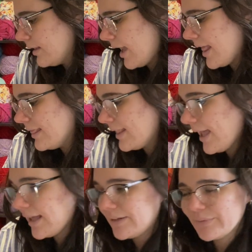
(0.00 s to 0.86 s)
And
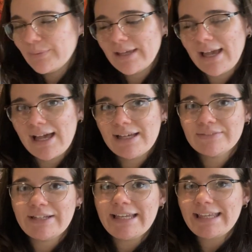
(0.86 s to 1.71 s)
then we
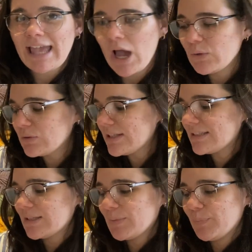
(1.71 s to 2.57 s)
have
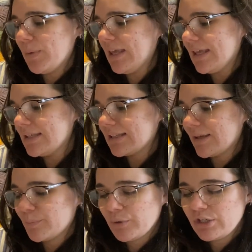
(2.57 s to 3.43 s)
countless bees.
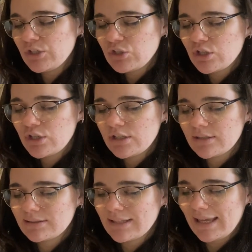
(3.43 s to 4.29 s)
I'm pretty sure
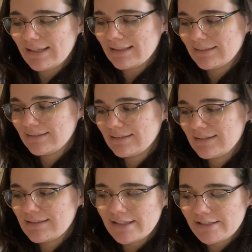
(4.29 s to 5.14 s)
there's like
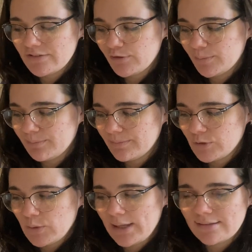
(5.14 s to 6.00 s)
6 of them,
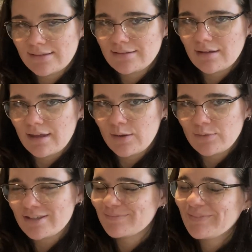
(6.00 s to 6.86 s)
so I guess that's not
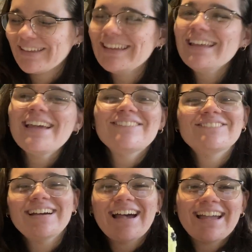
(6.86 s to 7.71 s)
countless.
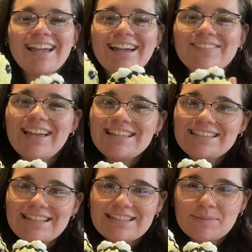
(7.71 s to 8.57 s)
But I have
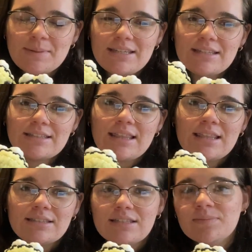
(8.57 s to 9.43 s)
6 bees.
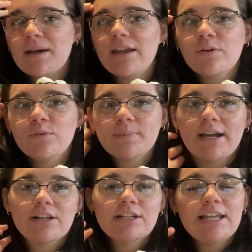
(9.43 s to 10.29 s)
This is my own
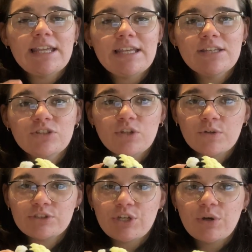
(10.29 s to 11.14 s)
pattern. It is
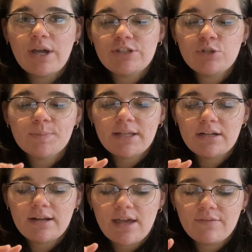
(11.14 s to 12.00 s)
no-sew. I do plan
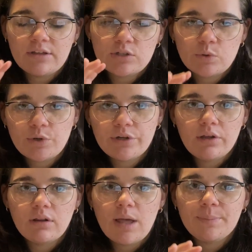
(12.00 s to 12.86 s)
on having a
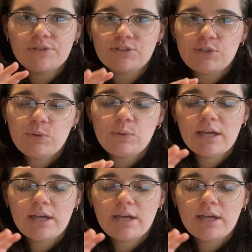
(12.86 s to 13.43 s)
tutorial up soon.